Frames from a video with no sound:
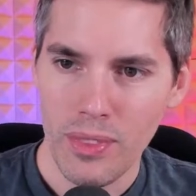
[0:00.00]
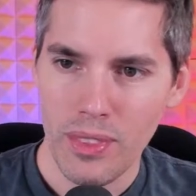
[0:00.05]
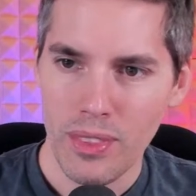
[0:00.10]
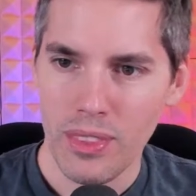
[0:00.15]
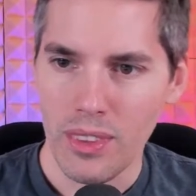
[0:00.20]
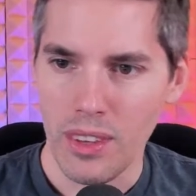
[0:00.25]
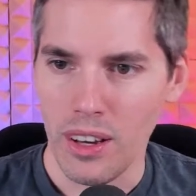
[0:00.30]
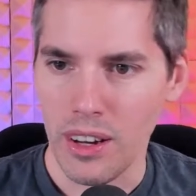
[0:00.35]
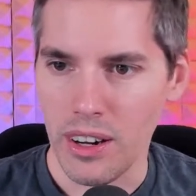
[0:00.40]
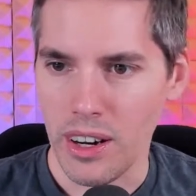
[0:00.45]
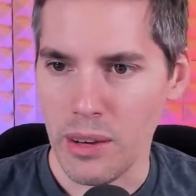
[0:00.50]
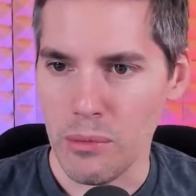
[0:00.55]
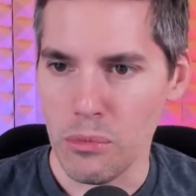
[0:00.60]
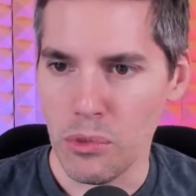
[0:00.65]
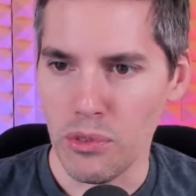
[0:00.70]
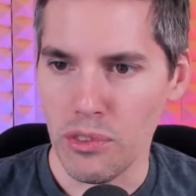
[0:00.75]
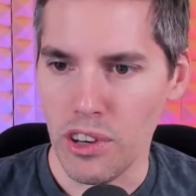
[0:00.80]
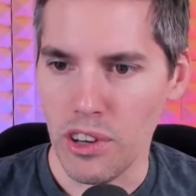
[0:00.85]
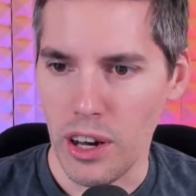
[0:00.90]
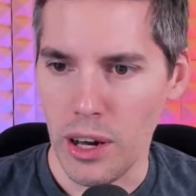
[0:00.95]
All right,
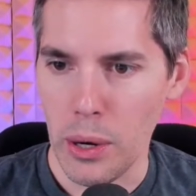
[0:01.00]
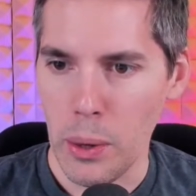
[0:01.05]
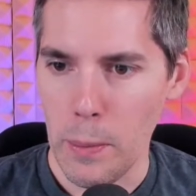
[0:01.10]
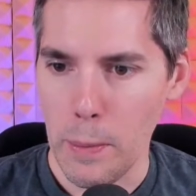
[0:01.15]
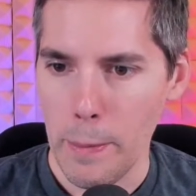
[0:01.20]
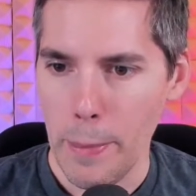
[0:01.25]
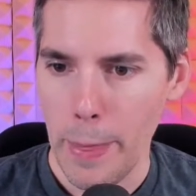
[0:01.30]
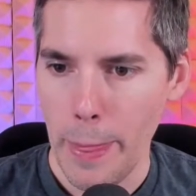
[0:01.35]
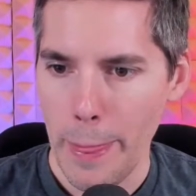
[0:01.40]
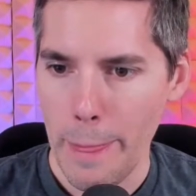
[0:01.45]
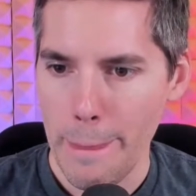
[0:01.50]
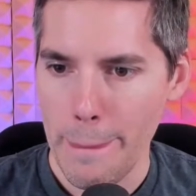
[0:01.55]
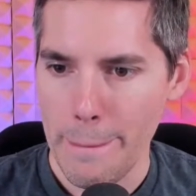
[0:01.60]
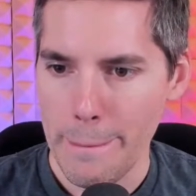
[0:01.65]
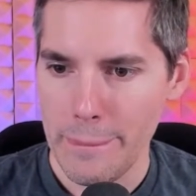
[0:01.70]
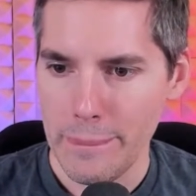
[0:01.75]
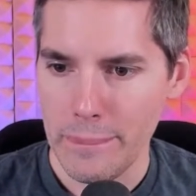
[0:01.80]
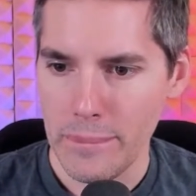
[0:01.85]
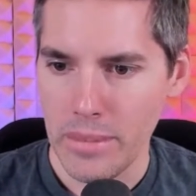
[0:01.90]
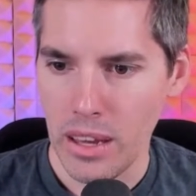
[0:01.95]
moving on.
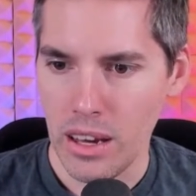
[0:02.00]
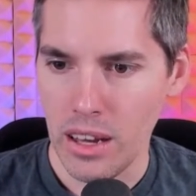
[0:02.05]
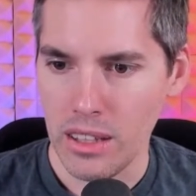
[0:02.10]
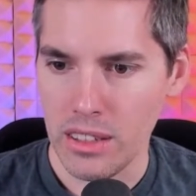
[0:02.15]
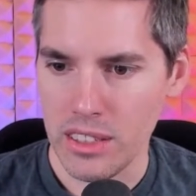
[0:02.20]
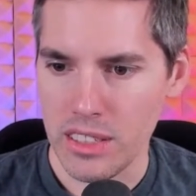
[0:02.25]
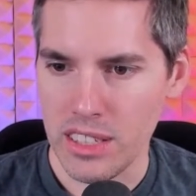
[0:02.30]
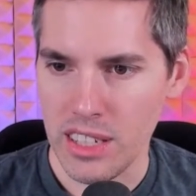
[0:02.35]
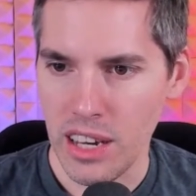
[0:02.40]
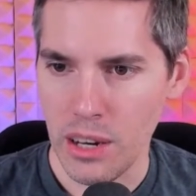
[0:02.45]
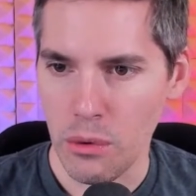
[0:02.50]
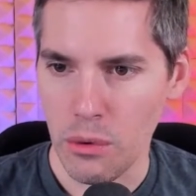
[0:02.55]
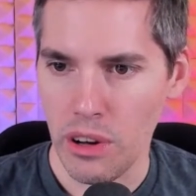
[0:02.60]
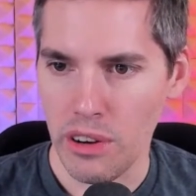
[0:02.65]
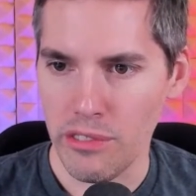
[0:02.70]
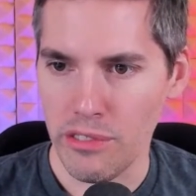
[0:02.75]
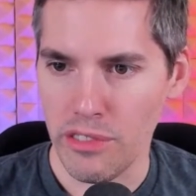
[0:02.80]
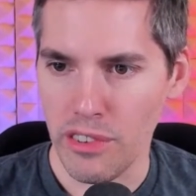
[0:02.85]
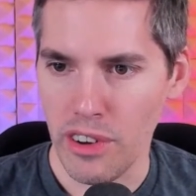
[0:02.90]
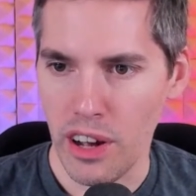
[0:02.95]
Uh, let's take
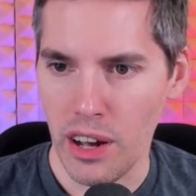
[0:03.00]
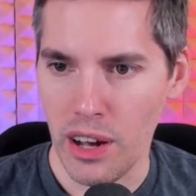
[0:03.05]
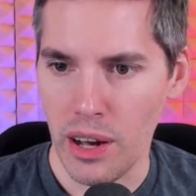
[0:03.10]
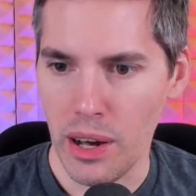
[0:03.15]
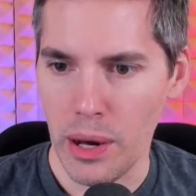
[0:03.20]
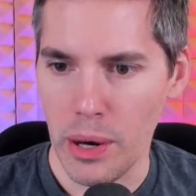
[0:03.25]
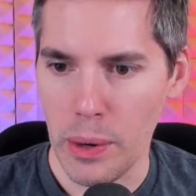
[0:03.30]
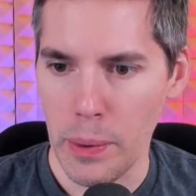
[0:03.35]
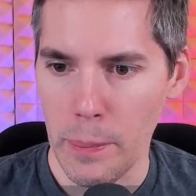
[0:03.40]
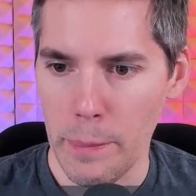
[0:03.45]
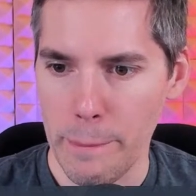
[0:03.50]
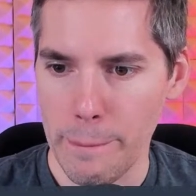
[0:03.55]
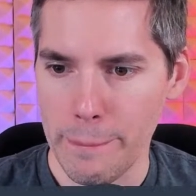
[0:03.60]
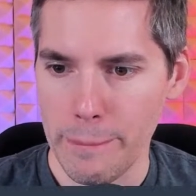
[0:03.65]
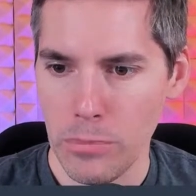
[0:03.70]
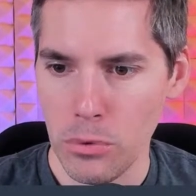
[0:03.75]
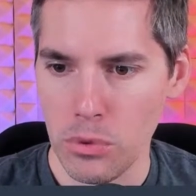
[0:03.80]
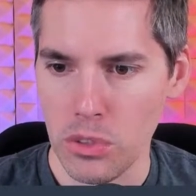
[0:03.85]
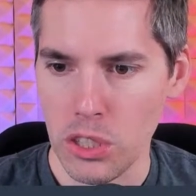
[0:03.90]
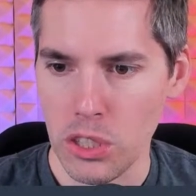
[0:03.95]
one from...
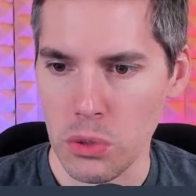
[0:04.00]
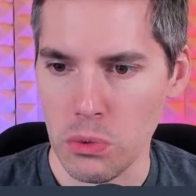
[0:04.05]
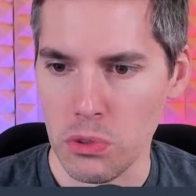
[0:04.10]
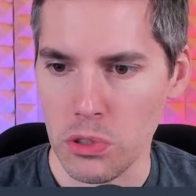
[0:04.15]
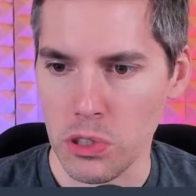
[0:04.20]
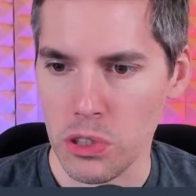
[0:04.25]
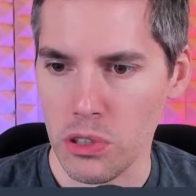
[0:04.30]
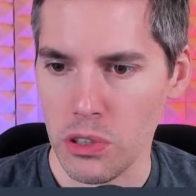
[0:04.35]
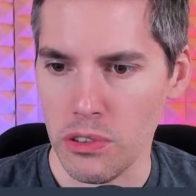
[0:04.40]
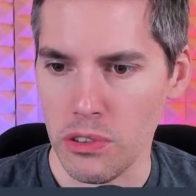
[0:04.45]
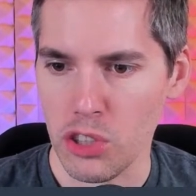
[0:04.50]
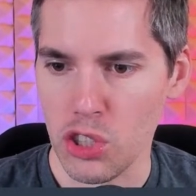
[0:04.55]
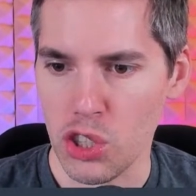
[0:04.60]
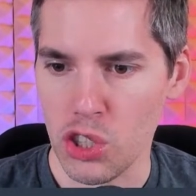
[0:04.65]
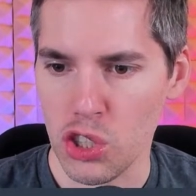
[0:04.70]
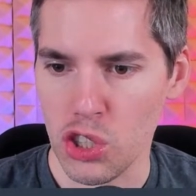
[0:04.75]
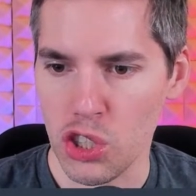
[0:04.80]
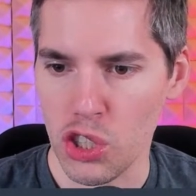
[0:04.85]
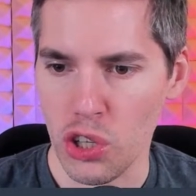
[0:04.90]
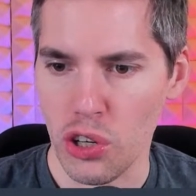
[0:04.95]
Ooh, this one's going to
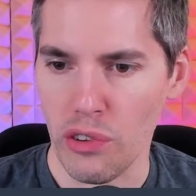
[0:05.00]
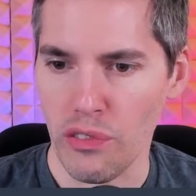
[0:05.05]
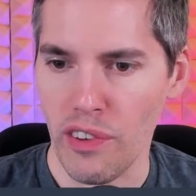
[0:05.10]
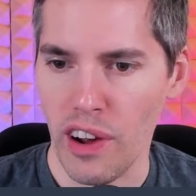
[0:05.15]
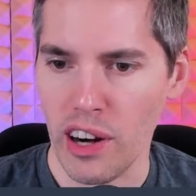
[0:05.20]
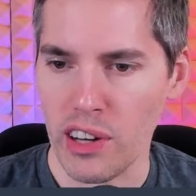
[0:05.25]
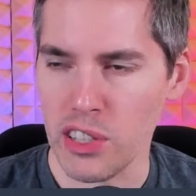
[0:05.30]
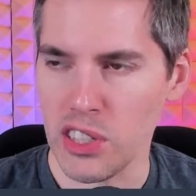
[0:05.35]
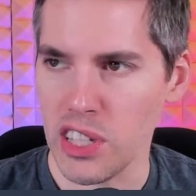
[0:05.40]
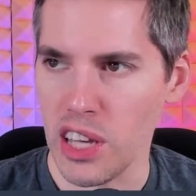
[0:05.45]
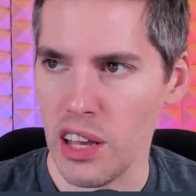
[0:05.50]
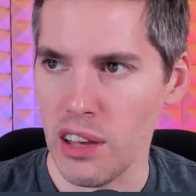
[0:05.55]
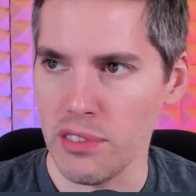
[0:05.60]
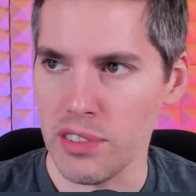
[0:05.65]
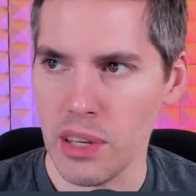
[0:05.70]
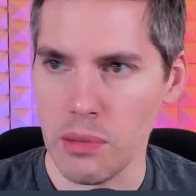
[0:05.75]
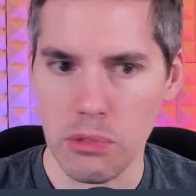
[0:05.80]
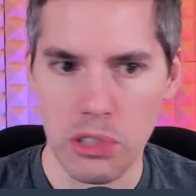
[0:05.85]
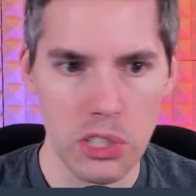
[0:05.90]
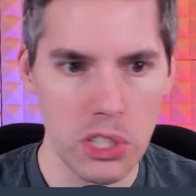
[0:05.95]
surefire selves,
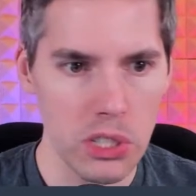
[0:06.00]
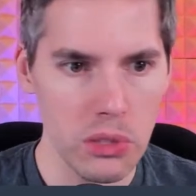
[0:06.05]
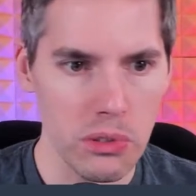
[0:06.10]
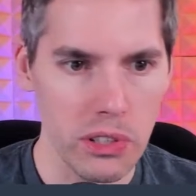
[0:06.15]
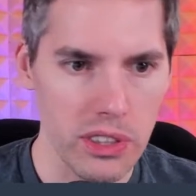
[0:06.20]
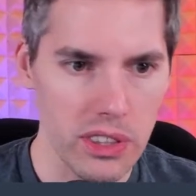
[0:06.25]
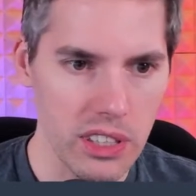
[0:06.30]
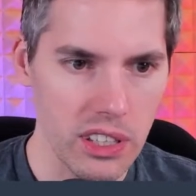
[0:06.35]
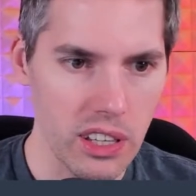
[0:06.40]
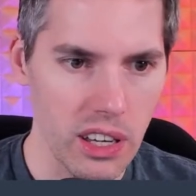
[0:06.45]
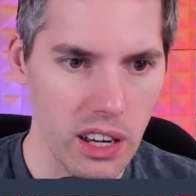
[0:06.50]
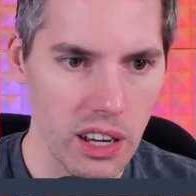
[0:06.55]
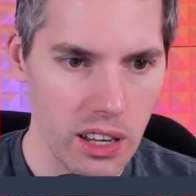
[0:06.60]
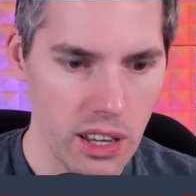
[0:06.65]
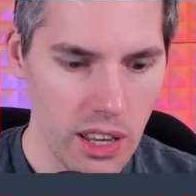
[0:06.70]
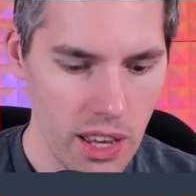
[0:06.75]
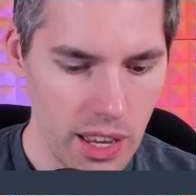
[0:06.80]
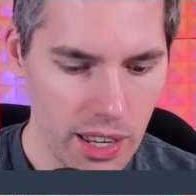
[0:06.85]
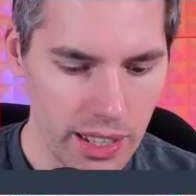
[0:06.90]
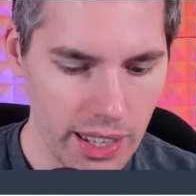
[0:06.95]
M T G, with the uh,
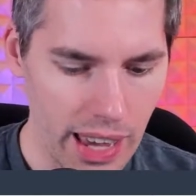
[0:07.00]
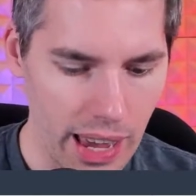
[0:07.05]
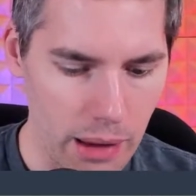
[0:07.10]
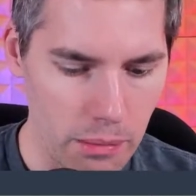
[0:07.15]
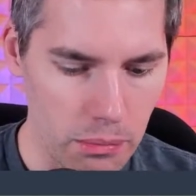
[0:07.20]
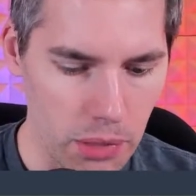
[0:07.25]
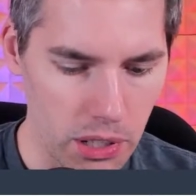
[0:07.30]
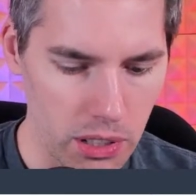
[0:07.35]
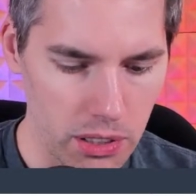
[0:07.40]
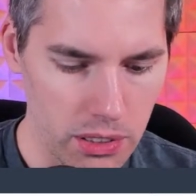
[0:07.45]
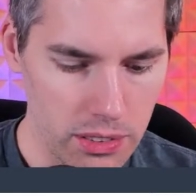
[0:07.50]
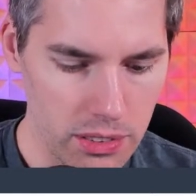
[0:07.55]
Campbell.